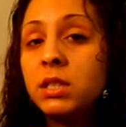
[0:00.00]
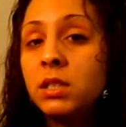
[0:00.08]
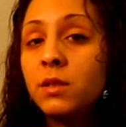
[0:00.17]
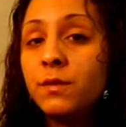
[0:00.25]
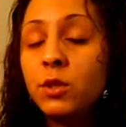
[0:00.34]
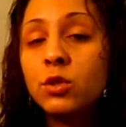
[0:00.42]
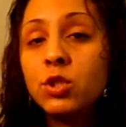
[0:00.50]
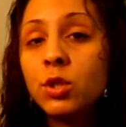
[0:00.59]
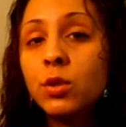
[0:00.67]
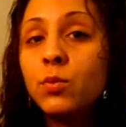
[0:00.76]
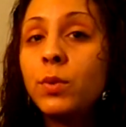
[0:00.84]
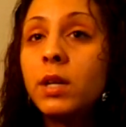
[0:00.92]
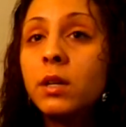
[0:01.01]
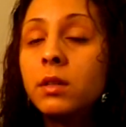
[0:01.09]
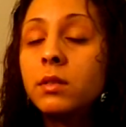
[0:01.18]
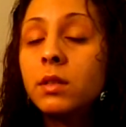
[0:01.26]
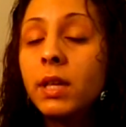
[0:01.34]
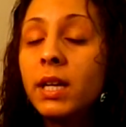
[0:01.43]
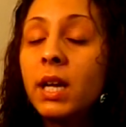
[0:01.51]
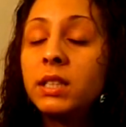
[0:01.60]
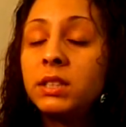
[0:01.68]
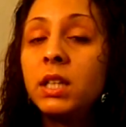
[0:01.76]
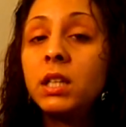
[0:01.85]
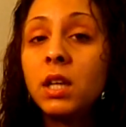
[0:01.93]
in the future where, like I
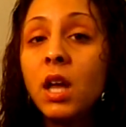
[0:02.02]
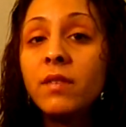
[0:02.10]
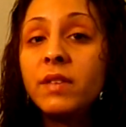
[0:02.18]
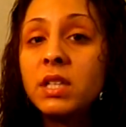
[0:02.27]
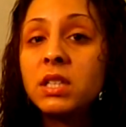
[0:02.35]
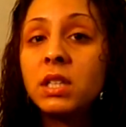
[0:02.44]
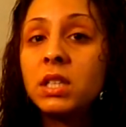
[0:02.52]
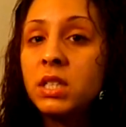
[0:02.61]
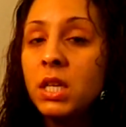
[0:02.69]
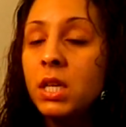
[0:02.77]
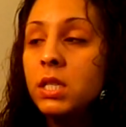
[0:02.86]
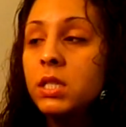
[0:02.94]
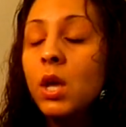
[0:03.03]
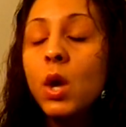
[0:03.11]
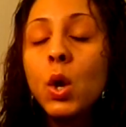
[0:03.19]
said, love is a disease.